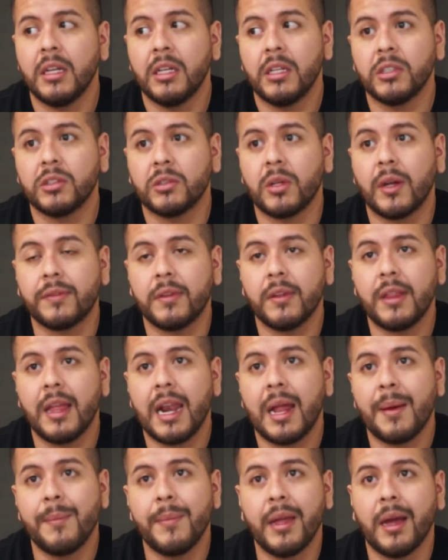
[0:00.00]
So after that,
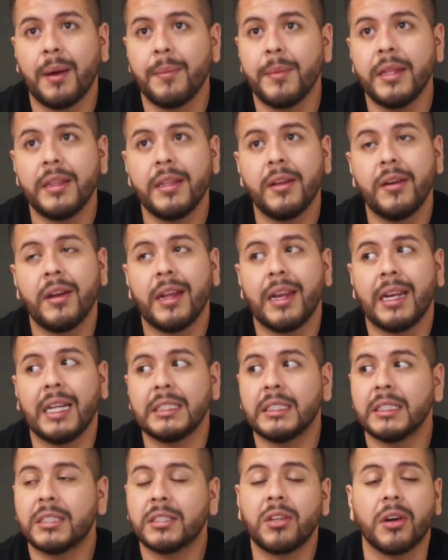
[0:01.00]
I'm in there and I
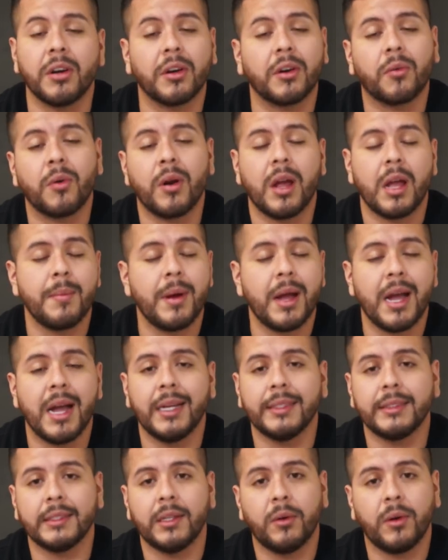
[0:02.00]
just start crying my
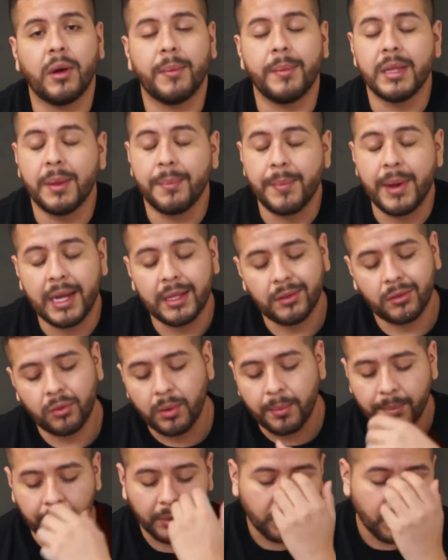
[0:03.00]
eyes out. I'm in the
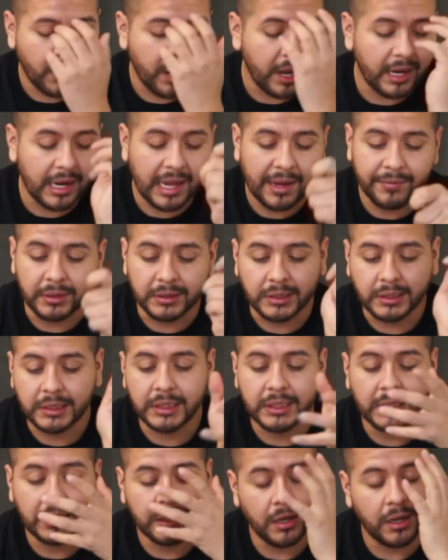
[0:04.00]
bathroom, I'm crying, I have the
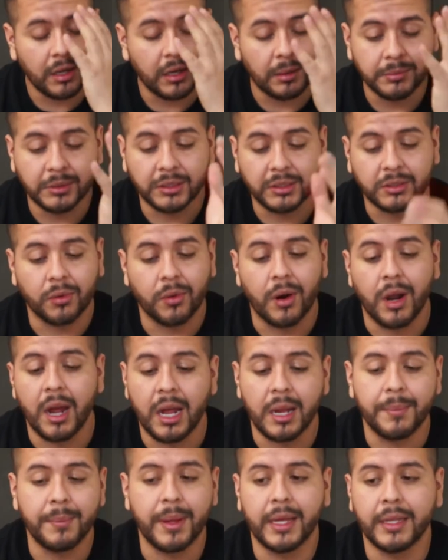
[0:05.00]
scene gone. I'm just
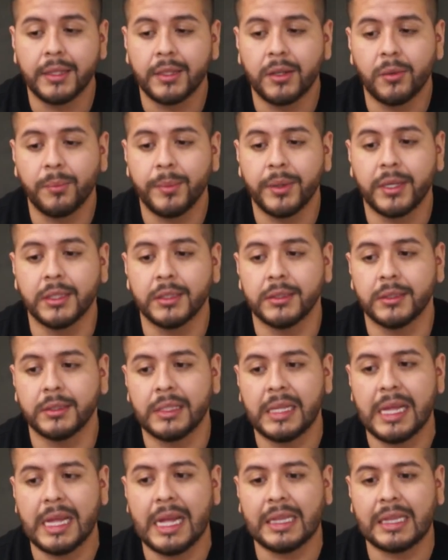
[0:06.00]
crying, man, you know, because
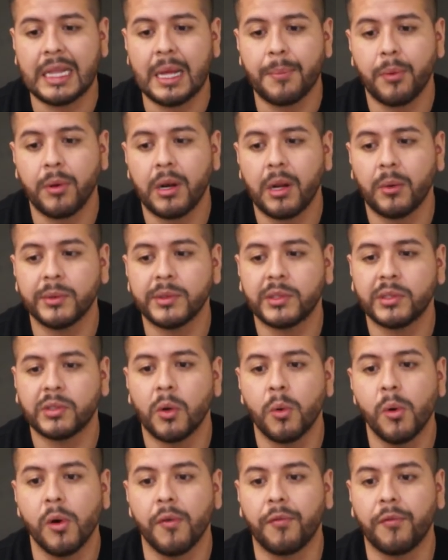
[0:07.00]
at that point I was
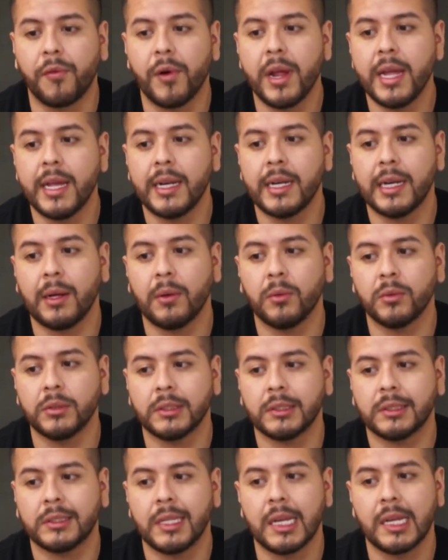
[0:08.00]
so afraid and I was
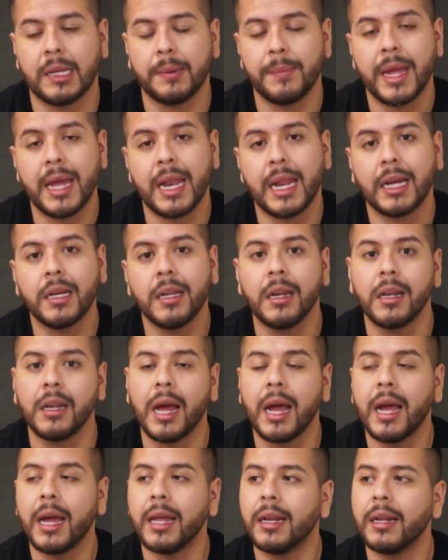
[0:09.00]
just like, man, I could have
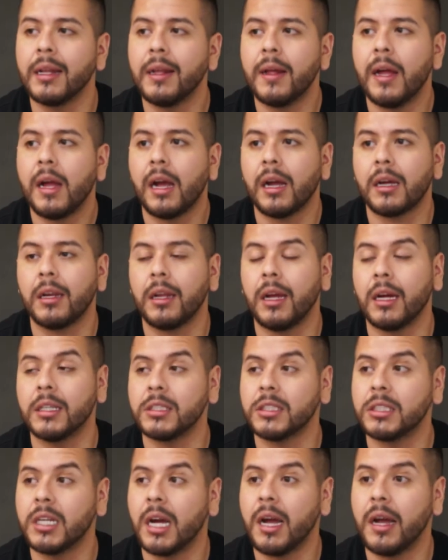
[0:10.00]
died. I could have got
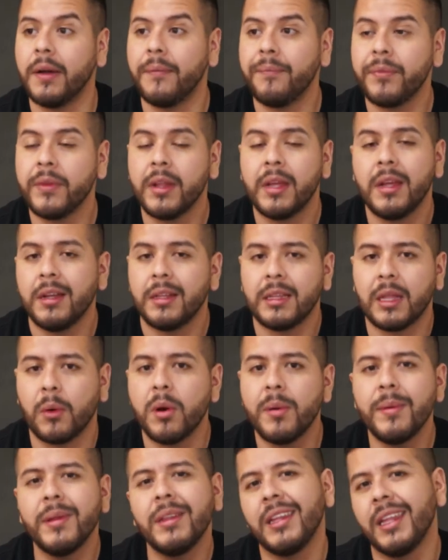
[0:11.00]
shot. That would
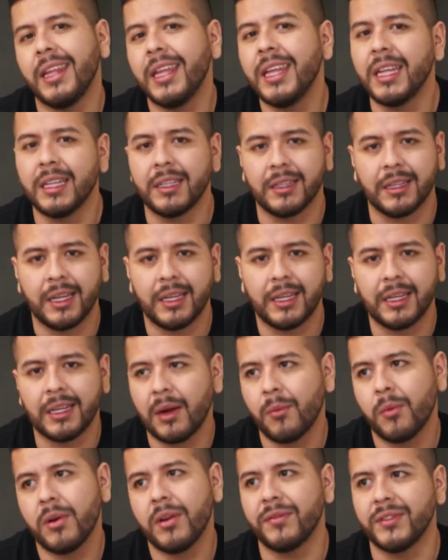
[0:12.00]
have been it. Like, I
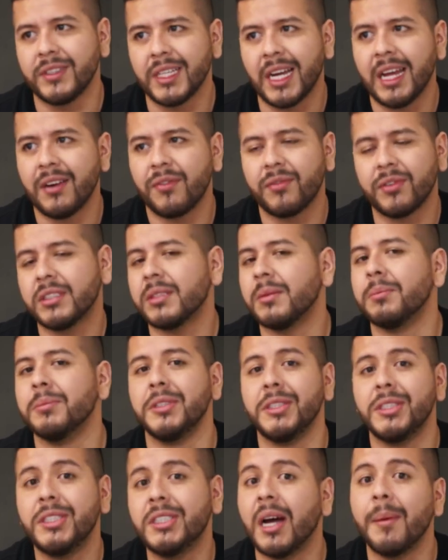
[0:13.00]
would have died for some
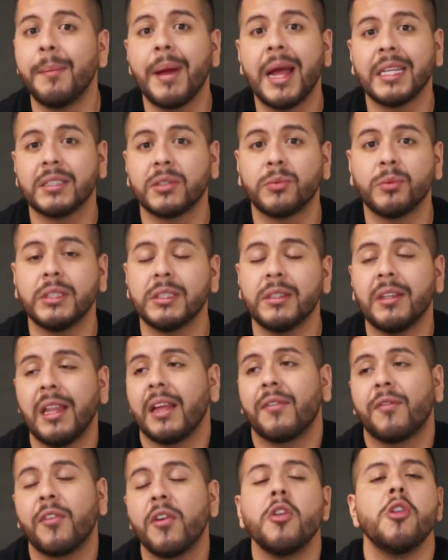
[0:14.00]
dumbass reason,
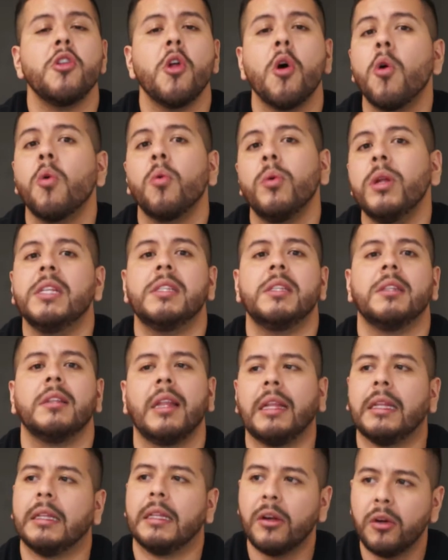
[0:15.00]
like for no reason,
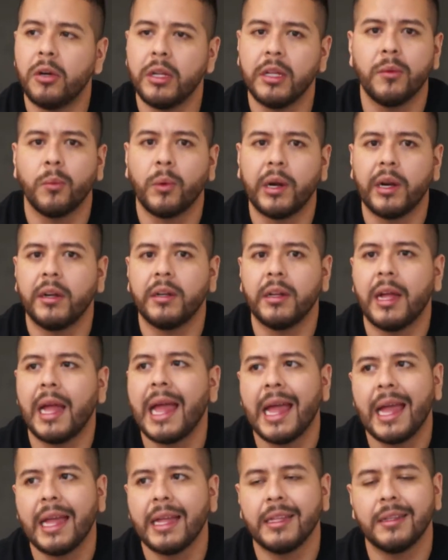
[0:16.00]
like literally wearing a
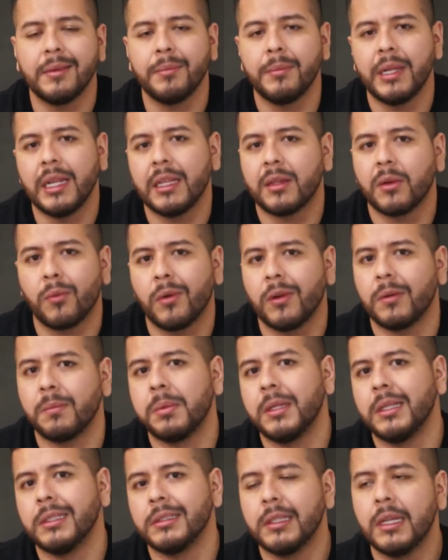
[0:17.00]
hat and being at the wrong
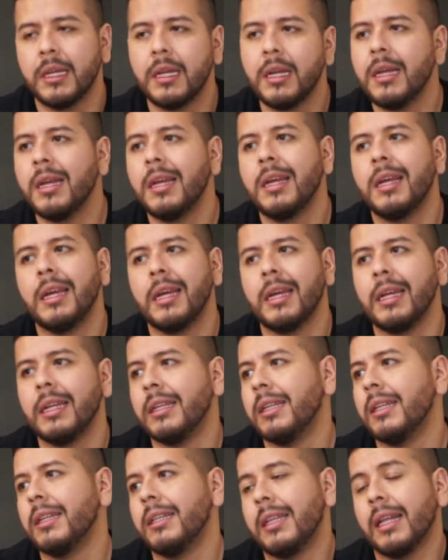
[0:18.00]
place.
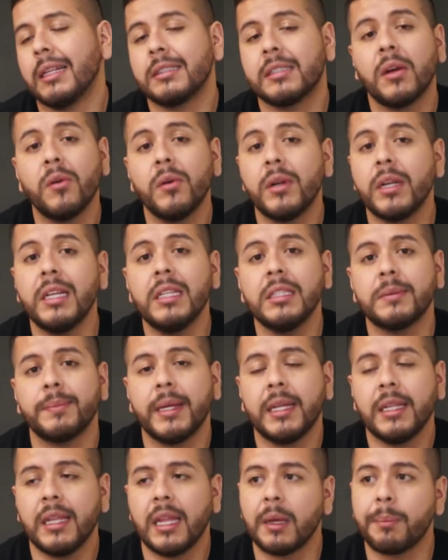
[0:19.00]
And that's how it is,
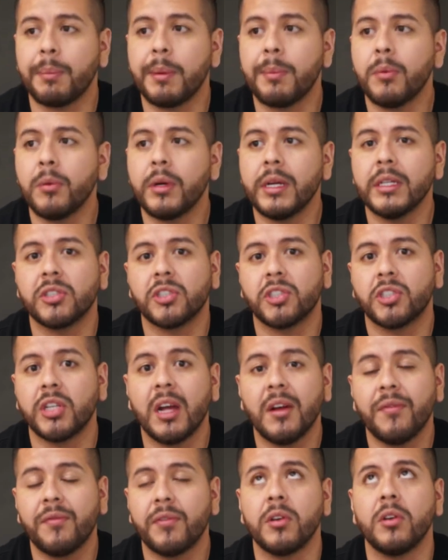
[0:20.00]
man. Like, people get
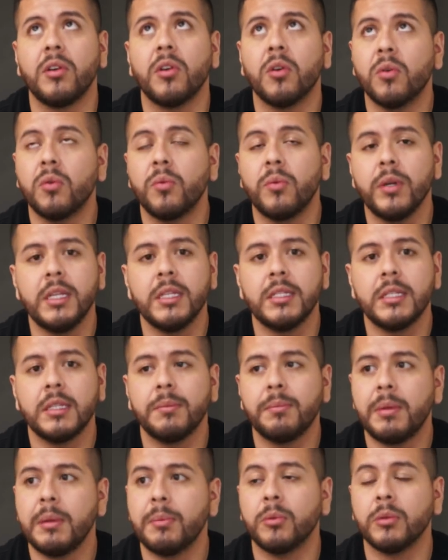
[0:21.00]
shot for no reason.
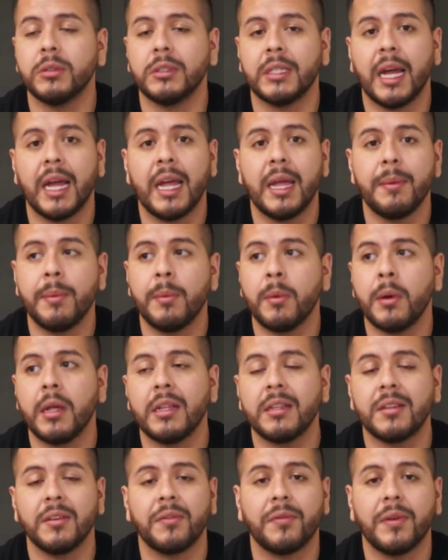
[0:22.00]
People die, people get
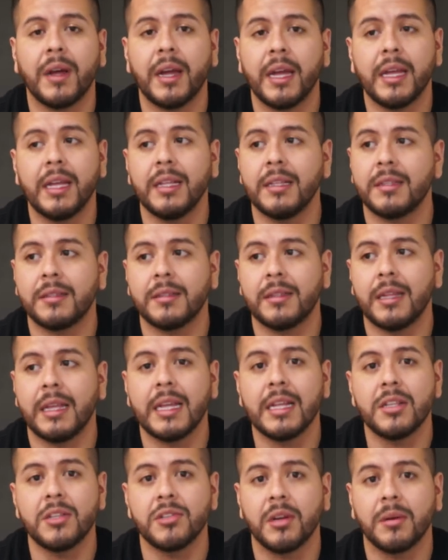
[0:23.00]
into fights, they
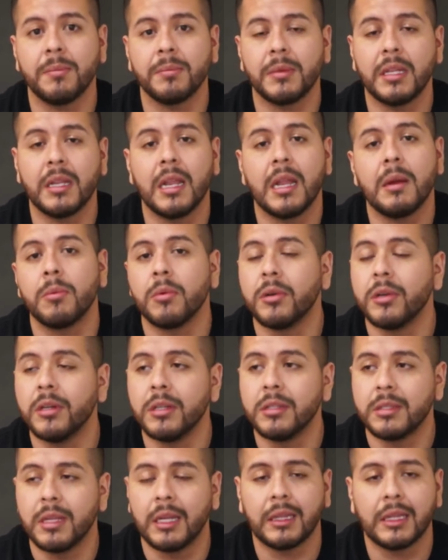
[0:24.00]
get jumped in
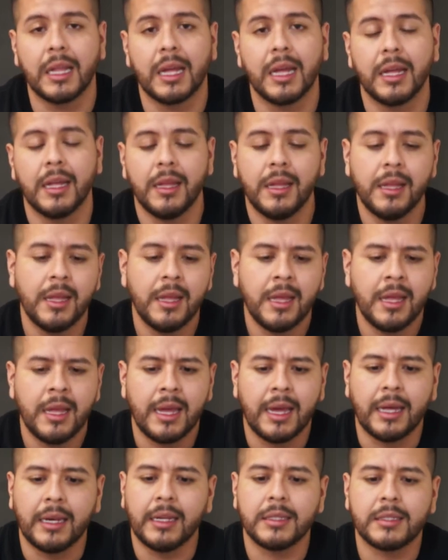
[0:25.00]
neighborhoods like that.
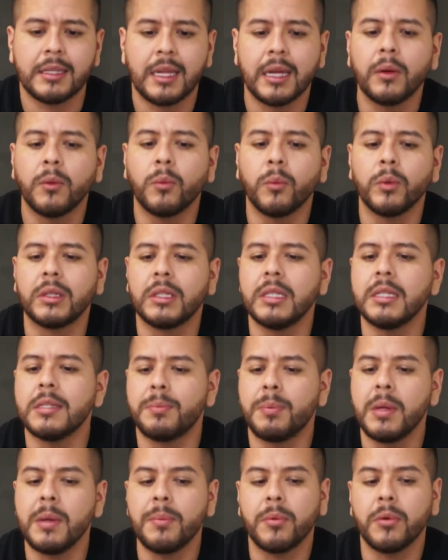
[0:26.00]
And it's like with these
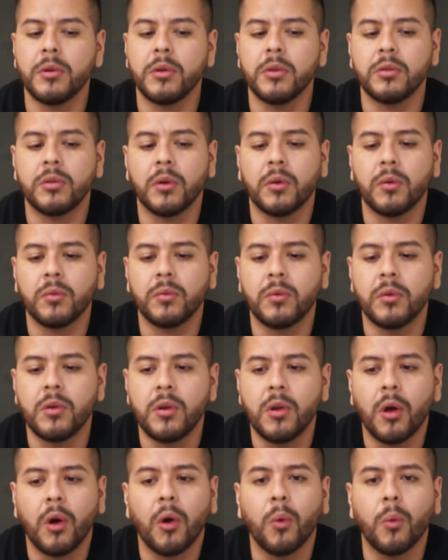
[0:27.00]
people, you don't
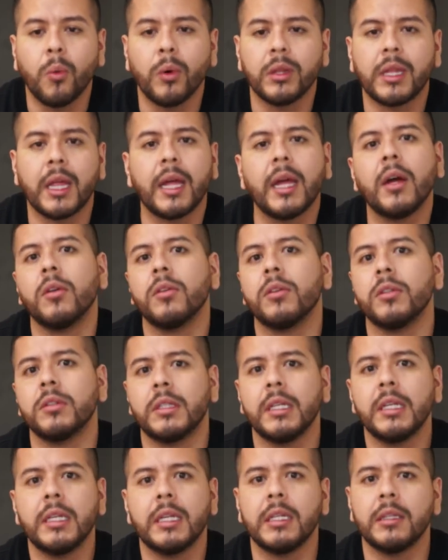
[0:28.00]
know what the hell they're
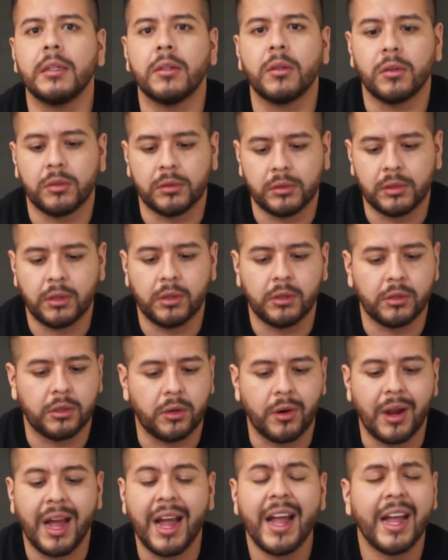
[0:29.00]
thinking. They're
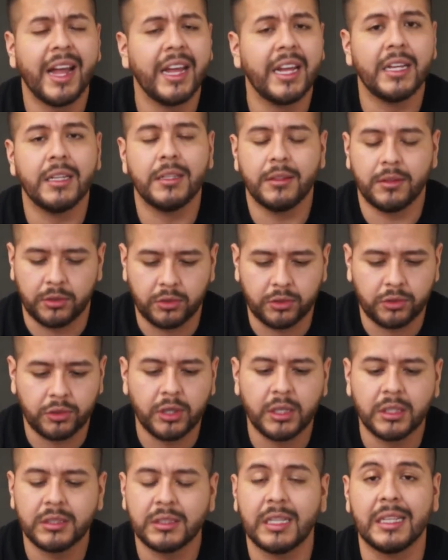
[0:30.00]
high, they're
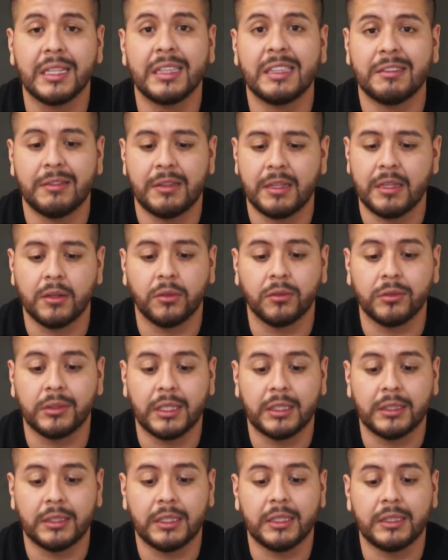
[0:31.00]
drugged. They
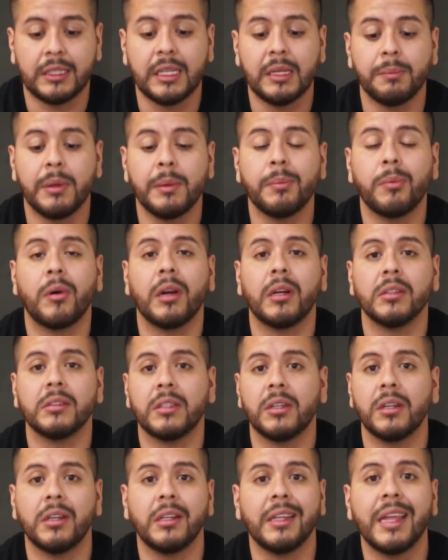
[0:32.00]
think people are out
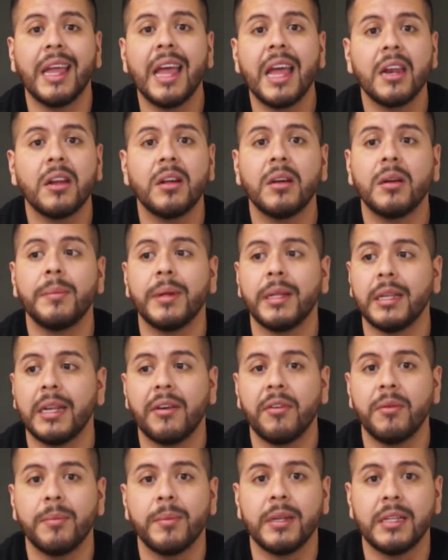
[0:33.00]
there to get them, and
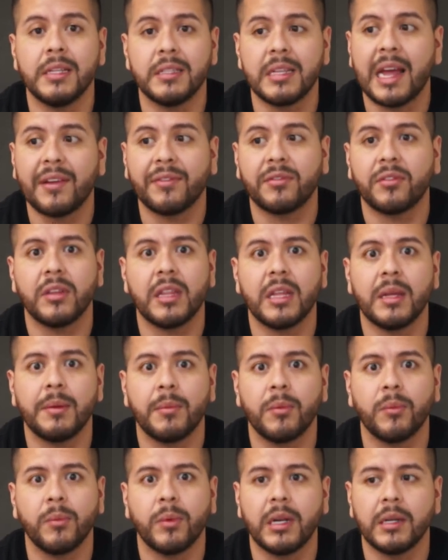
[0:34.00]
everybody's after them
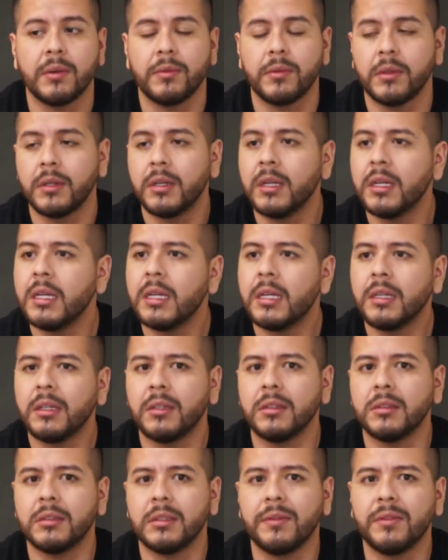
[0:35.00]
or whatever
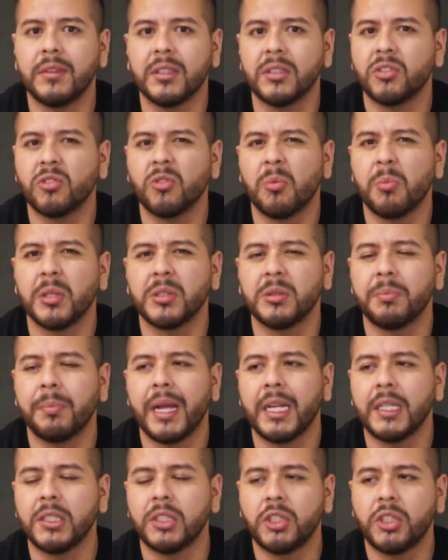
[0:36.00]
because they've done so much
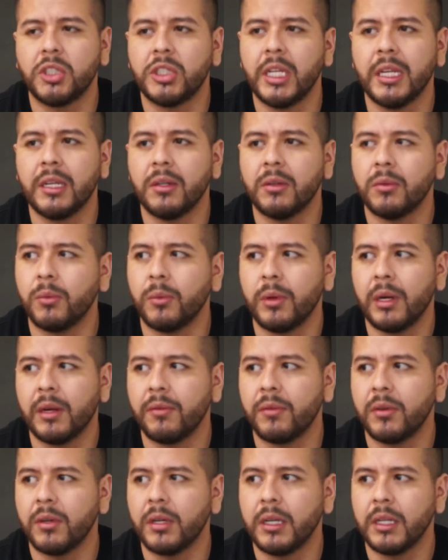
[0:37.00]
bad shit or
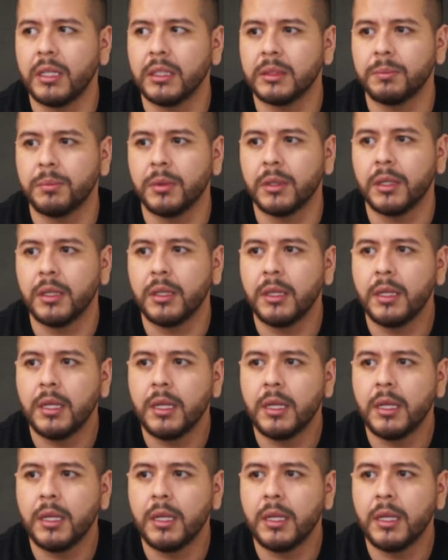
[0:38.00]
whatever it is. But